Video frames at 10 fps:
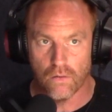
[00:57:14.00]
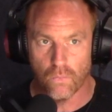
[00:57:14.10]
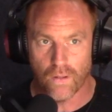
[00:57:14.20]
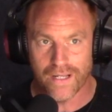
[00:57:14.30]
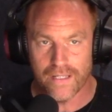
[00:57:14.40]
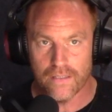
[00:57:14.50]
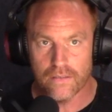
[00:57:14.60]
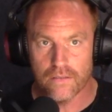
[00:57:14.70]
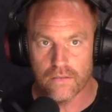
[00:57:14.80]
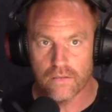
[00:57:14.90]
why
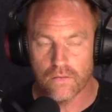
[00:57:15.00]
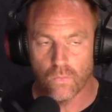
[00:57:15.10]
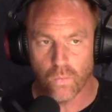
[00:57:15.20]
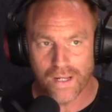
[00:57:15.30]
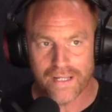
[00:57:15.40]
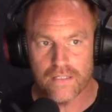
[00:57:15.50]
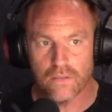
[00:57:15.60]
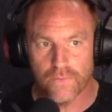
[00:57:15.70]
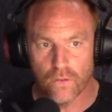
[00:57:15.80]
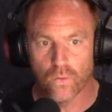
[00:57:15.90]
why
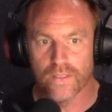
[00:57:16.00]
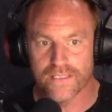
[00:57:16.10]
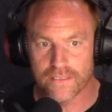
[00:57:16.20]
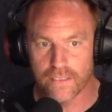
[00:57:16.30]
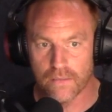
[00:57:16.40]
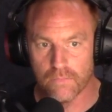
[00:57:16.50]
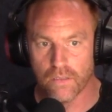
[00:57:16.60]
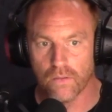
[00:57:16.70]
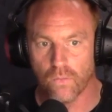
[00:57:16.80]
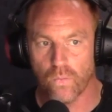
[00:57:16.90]
do we always seem
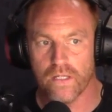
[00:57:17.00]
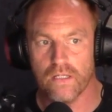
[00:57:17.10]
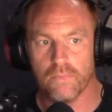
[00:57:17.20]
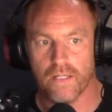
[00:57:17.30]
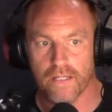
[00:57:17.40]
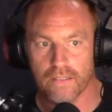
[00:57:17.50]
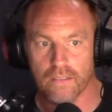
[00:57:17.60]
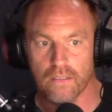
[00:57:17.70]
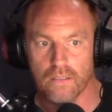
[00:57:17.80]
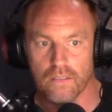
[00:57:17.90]
we being
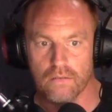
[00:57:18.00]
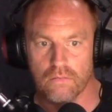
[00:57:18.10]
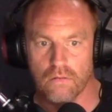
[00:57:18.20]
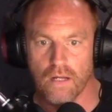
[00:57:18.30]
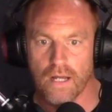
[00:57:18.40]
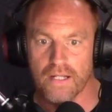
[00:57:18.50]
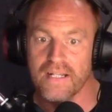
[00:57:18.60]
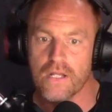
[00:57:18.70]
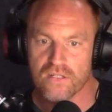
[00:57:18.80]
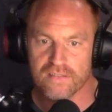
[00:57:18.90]
uh,
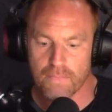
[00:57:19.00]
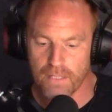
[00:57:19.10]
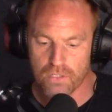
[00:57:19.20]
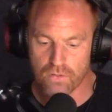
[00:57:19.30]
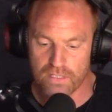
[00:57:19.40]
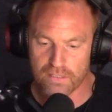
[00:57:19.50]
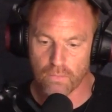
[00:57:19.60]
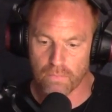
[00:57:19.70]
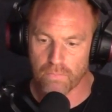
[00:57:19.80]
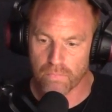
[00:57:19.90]
nation state militaries, you
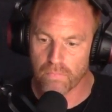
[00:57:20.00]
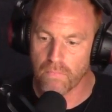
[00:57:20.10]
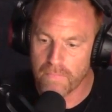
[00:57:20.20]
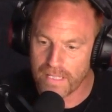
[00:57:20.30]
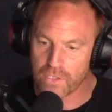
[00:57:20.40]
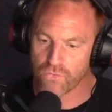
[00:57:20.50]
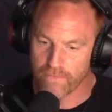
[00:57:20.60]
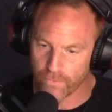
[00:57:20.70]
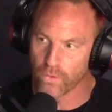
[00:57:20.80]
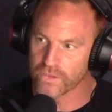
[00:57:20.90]
know, military
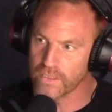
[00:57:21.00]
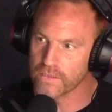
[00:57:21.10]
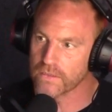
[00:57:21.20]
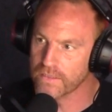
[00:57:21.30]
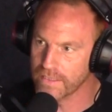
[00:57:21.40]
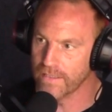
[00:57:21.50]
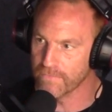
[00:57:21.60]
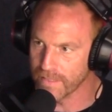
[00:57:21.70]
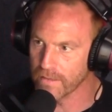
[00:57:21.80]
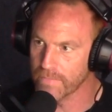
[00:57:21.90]
forces, as in
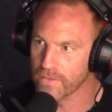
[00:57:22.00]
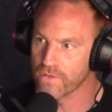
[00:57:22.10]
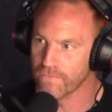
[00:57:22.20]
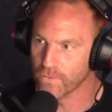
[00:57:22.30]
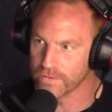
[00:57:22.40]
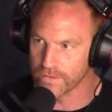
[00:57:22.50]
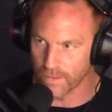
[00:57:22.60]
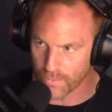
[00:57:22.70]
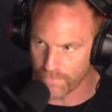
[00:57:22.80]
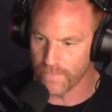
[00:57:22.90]
governmental military forces,
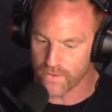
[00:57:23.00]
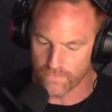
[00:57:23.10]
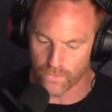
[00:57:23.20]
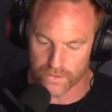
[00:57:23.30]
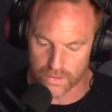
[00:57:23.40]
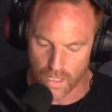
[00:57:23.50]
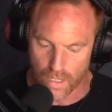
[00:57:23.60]
not private military forces,